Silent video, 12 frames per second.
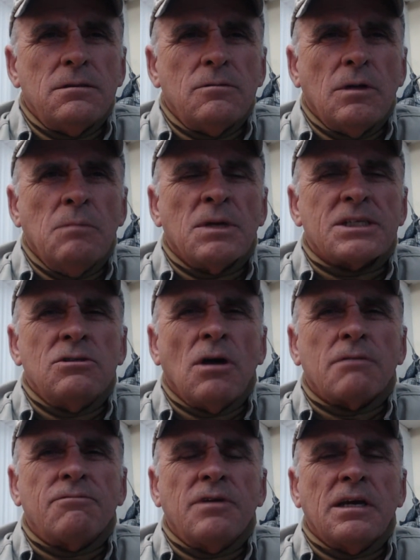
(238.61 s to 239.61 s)
We must
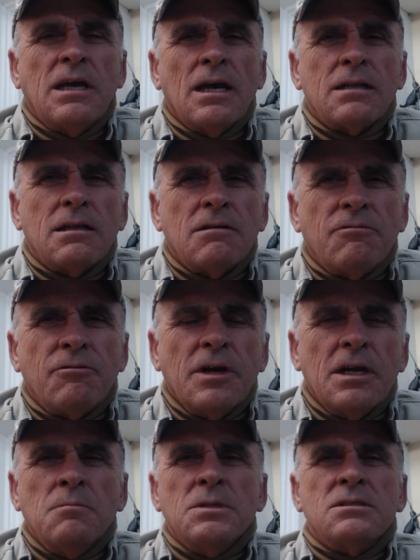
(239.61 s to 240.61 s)
not forget that
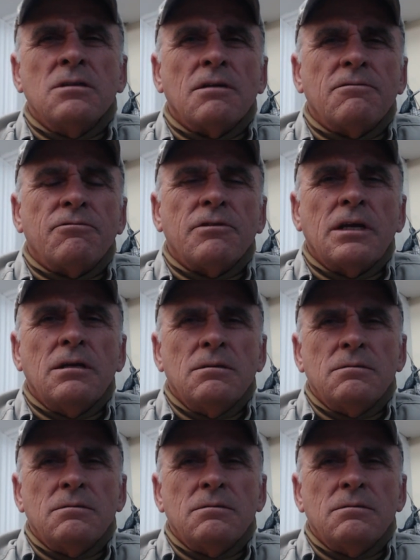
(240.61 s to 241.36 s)
freedom is not free.